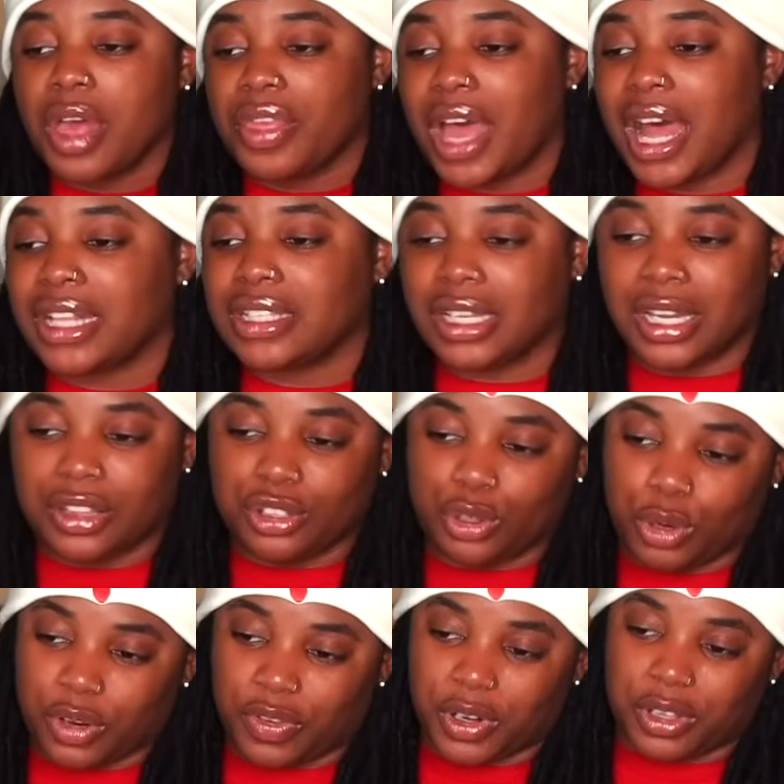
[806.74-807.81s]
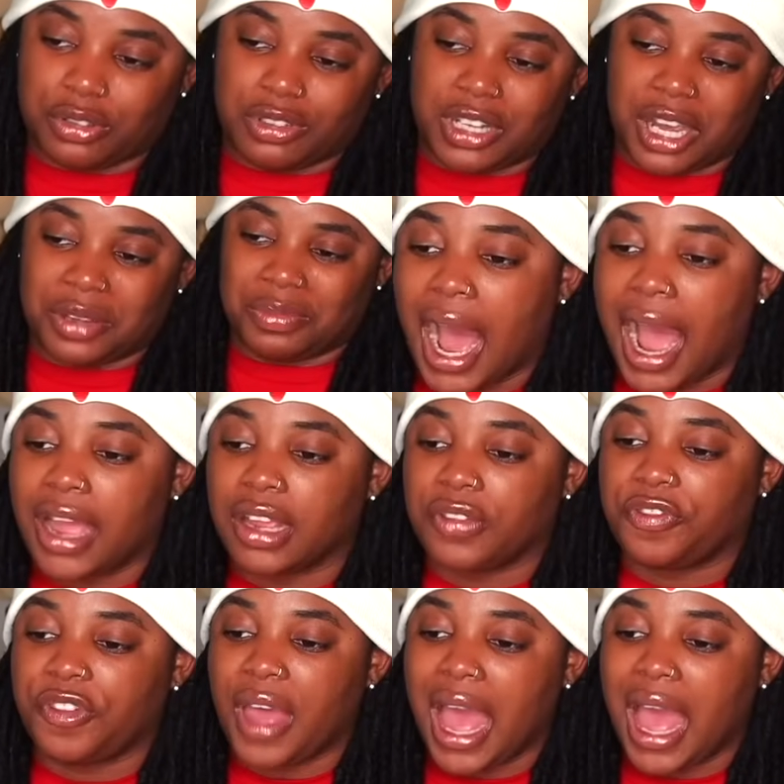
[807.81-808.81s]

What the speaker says: That's another story for another time. I've